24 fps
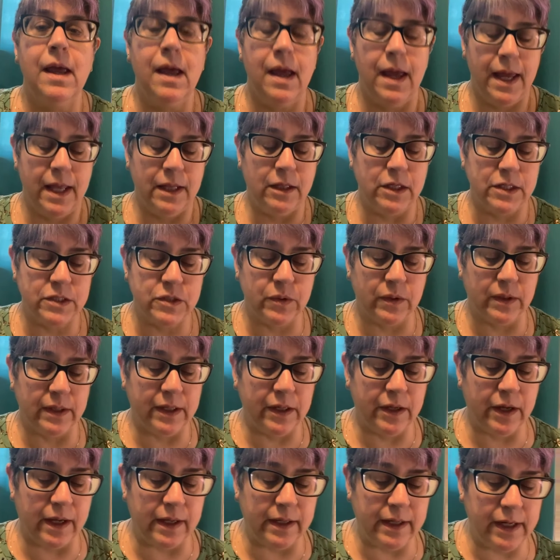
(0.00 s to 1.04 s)
It looks really
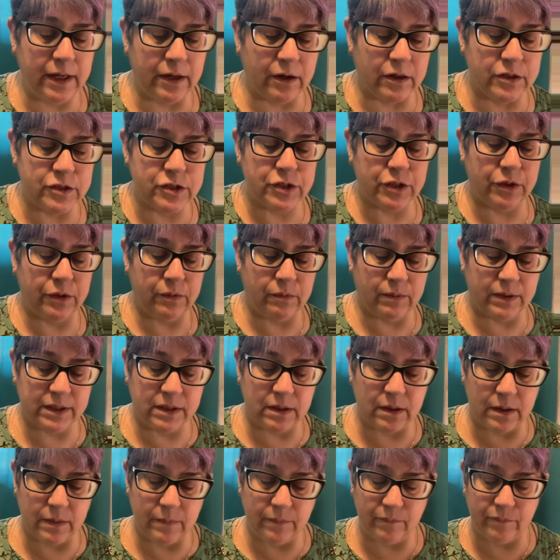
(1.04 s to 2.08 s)
good. Here, I'll show you what
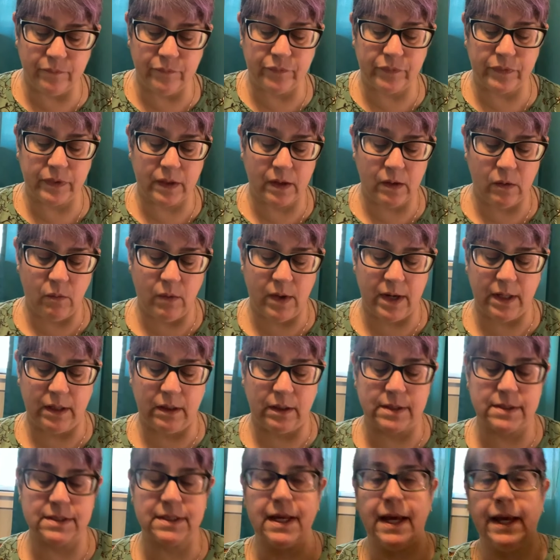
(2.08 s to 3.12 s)
it
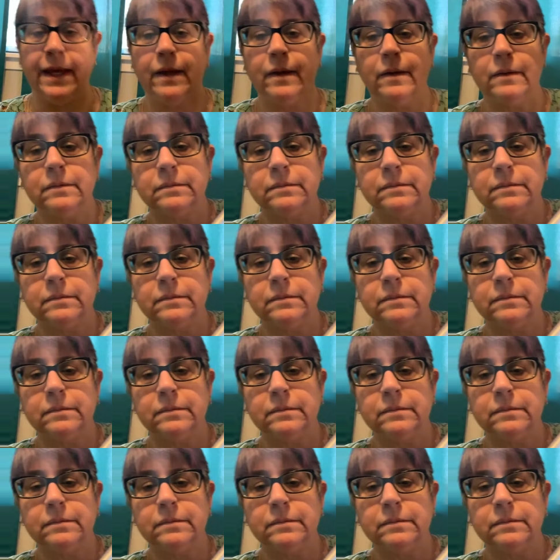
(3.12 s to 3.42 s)
looks like.